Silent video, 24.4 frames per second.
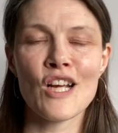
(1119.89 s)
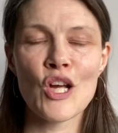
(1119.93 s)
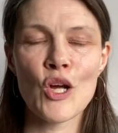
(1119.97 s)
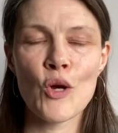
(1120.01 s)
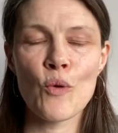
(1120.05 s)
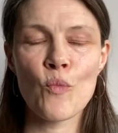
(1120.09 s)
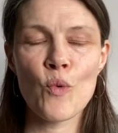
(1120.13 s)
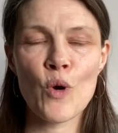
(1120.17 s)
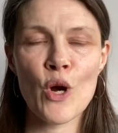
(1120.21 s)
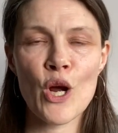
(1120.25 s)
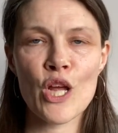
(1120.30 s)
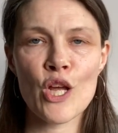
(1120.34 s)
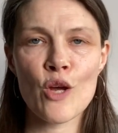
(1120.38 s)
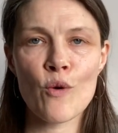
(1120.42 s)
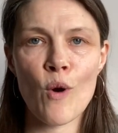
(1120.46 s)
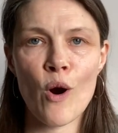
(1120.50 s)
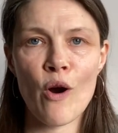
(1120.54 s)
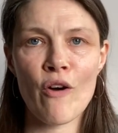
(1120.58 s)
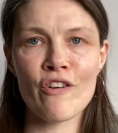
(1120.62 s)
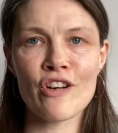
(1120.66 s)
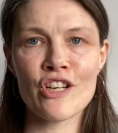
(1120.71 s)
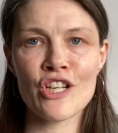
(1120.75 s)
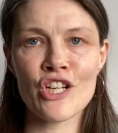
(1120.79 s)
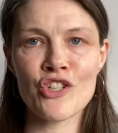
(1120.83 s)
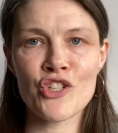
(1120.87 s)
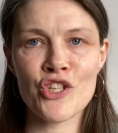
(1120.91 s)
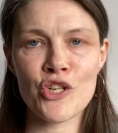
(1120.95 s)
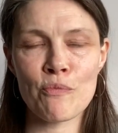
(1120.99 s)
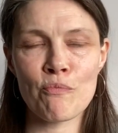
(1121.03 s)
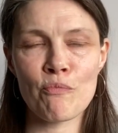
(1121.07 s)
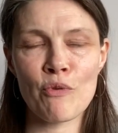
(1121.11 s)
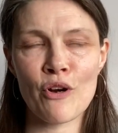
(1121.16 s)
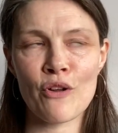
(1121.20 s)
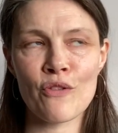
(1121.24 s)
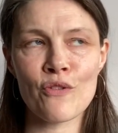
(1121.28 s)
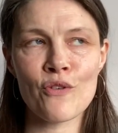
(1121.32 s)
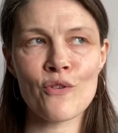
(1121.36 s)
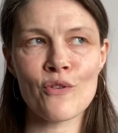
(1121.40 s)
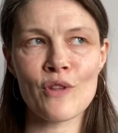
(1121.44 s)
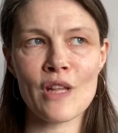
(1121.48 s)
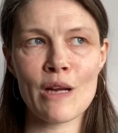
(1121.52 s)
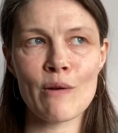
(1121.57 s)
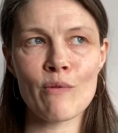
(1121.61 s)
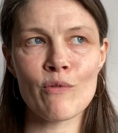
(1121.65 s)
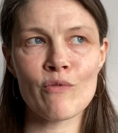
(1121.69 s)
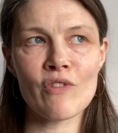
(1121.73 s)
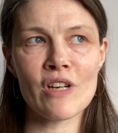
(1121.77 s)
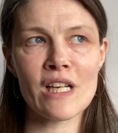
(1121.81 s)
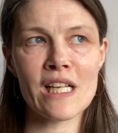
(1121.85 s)
where you are in your jumper. I thought they
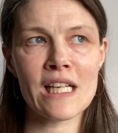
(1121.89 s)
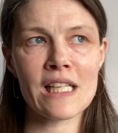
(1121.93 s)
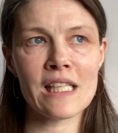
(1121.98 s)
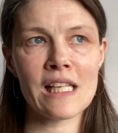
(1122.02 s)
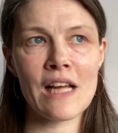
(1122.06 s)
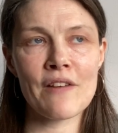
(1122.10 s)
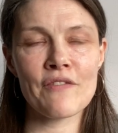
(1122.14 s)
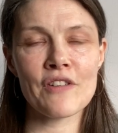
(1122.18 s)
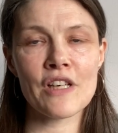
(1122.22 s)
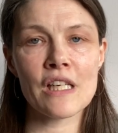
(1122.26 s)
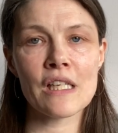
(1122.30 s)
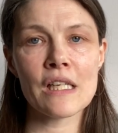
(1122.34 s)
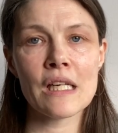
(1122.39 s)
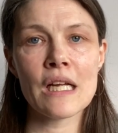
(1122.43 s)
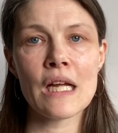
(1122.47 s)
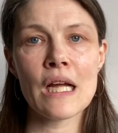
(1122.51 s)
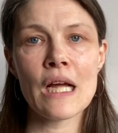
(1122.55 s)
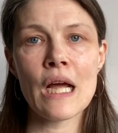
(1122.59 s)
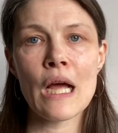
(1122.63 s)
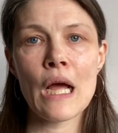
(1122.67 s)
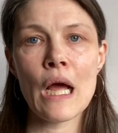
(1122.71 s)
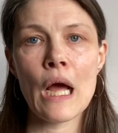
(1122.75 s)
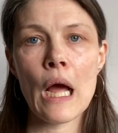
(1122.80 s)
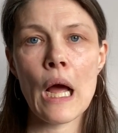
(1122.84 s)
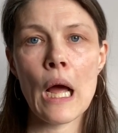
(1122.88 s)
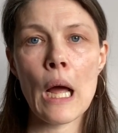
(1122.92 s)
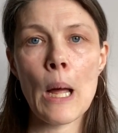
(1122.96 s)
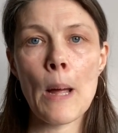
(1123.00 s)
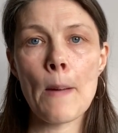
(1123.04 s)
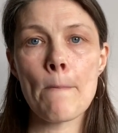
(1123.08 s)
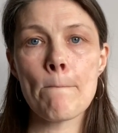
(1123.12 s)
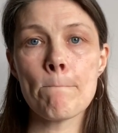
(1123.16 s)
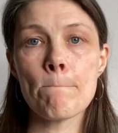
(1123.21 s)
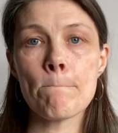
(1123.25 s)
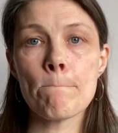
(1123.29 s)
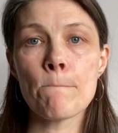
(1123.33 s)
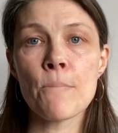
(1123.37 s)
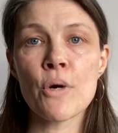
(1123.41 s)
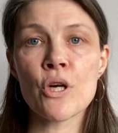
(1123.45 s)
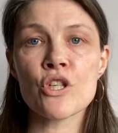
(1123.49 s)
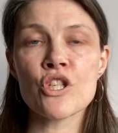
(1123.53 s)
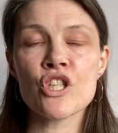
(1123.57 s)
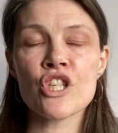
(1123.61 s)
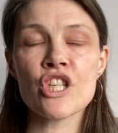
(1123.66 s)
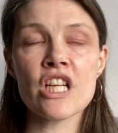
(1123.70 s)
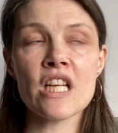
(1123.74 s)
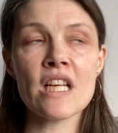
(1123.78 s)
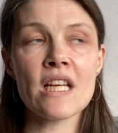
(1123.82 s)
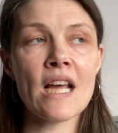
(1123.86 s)
were really clever. But
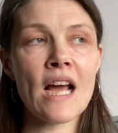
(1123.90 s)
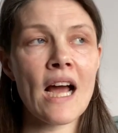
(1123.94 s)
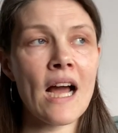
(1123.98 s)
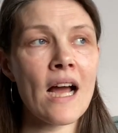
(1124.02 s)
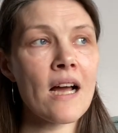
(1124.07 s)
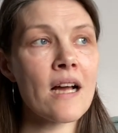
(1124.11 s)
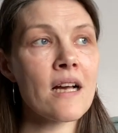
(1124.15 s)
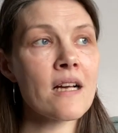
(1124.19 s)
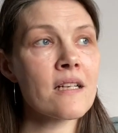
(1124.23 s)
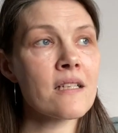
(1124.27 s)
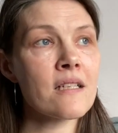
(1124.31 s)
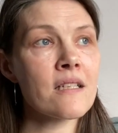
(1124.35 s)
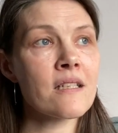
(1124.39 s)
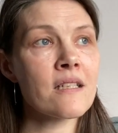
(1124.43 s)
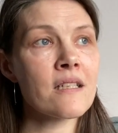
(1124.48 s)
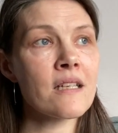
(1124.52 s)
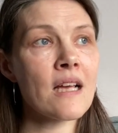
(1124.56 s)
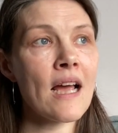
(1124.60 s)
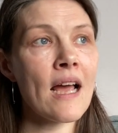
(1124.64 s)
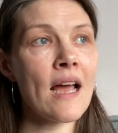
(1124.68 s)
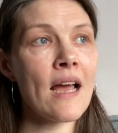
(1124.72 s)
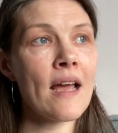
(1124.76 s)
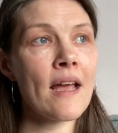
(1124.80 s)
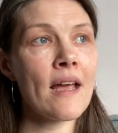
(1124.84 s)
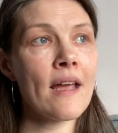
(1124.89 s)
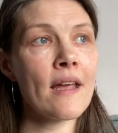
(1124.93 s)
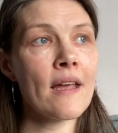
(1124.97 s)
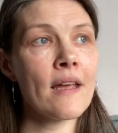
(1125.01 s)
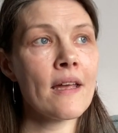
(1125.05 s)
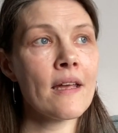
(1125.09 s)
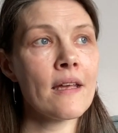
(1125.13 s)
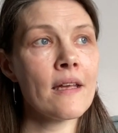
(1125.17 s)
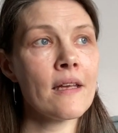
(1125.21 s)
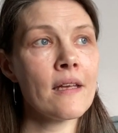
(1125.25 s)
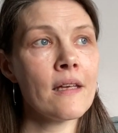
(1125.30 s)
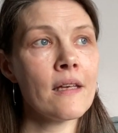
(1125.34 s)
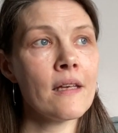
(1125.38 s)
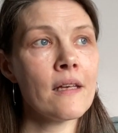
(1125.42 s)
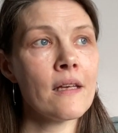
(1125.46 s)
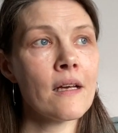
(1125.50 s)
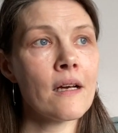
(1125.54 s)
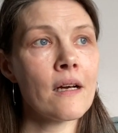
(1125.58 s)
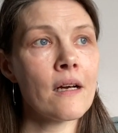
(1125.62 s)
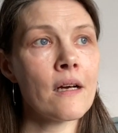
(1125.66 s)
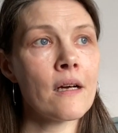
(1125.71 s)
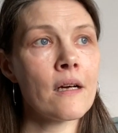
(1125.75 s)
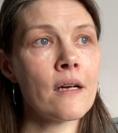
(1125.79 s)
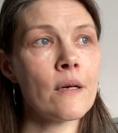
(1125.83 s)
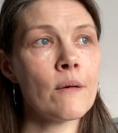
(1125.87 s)
she has a
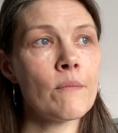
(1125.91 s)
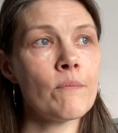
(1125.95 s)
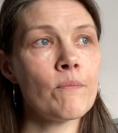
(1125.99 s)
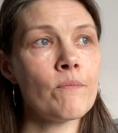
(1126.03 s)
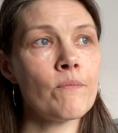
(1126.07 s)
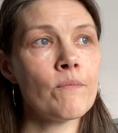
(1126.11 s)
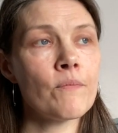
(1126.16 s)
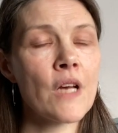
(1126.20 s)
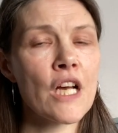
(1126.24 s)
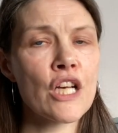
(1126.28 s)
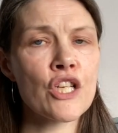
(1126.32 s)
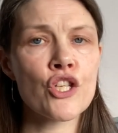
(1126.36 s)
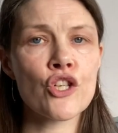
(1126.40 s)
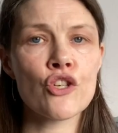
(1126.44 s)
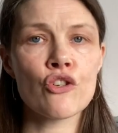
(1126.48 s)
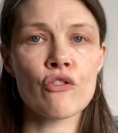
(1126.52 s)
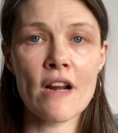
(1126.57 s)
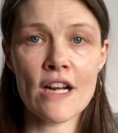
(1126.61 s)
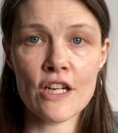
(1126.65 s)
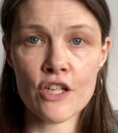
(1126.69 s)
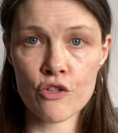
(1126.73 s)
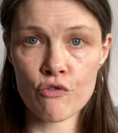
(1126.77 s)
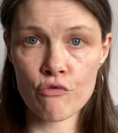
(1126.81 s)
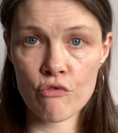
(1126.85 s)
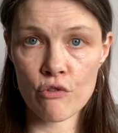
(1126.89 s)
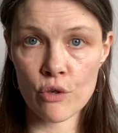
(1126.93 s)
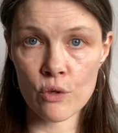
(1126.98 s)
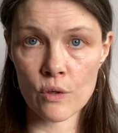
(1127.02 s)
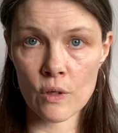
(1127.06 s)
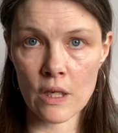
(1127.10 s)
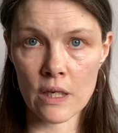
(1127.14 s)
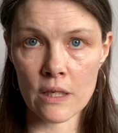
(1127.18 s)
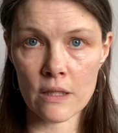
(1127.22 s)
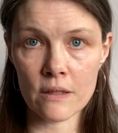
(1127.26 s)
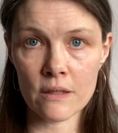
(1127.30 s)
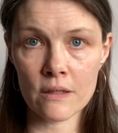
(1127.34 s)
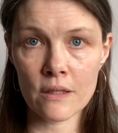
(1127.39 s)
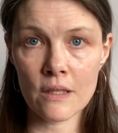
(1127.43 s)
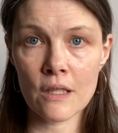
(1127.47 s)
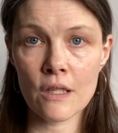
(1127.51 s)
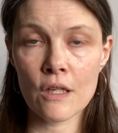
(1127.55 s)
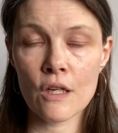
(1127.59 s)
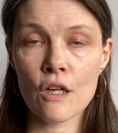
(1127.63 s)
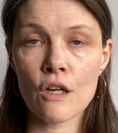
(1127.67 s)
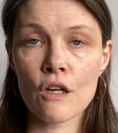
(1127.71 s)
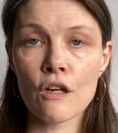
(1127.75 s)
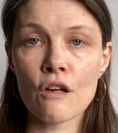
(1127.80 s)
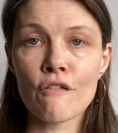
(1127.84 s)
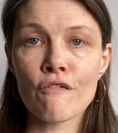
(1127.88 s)
stretch ruler
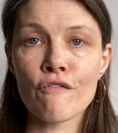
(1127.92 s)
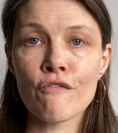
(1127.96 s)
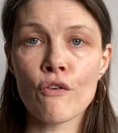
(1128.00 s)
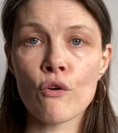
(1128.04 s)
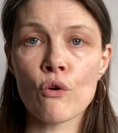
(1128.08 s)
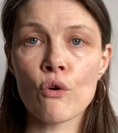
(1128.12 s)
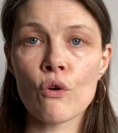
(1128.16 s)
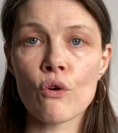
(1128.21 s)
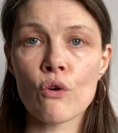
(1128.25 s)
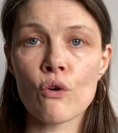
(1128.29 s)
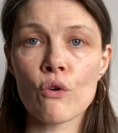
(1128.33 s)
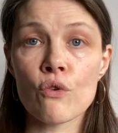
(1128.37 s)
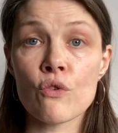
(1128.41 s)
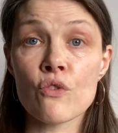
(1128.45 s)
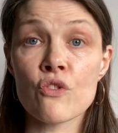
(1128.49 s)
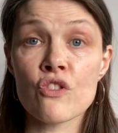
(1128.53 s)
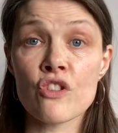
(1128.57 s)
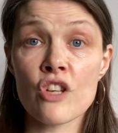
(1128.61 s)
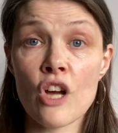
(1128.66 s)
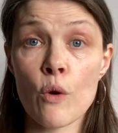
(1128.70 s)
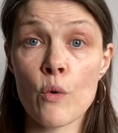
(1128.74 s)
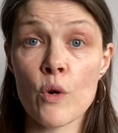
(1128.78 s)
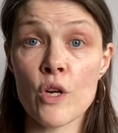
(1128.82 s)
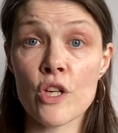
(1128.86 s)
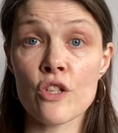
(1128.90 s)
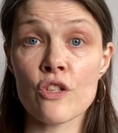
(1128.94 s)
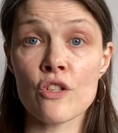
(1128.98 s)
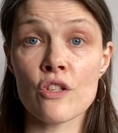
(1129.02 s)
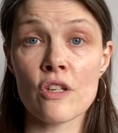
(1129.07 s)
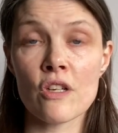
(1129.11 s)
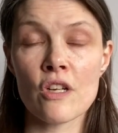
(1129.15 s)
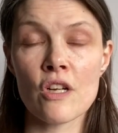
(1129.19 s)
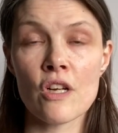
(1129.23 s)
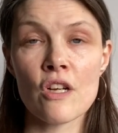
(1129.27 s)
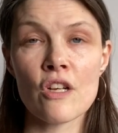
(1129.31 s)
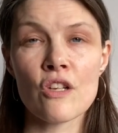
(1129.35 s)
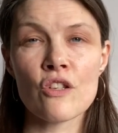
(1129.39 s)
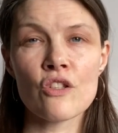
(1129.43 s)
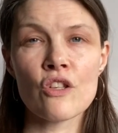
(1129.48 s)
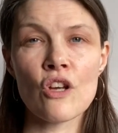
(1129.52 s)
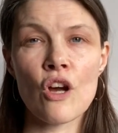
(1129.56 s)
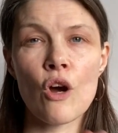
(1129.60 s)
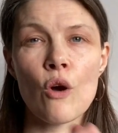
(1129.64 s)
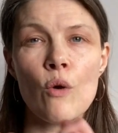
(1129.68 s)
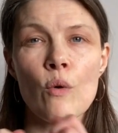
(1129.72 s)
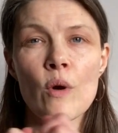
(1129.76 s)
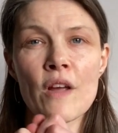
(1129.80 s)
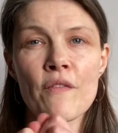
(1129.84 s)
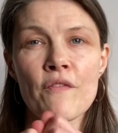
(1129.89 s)
for sewers.
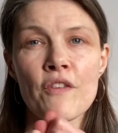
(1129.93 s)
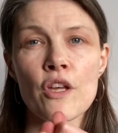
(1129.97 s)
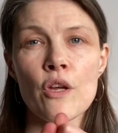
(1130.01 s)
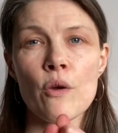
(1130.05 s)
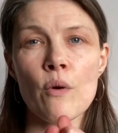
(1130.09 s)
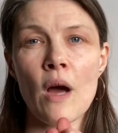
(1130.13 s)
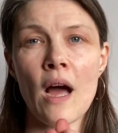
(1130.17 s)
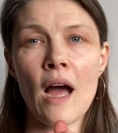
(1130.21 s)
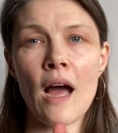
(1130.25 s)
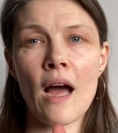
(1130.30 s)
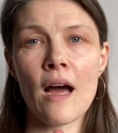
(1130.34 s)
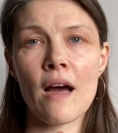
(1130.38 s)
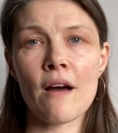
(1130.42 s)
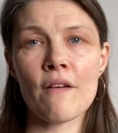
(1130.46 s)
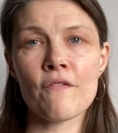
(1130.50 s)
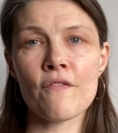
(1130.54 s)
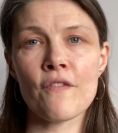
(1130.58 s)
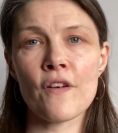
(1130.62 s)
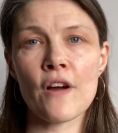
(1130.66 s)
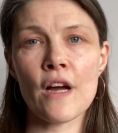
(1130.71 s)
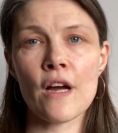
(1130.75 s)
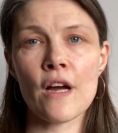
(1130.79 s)
So if you have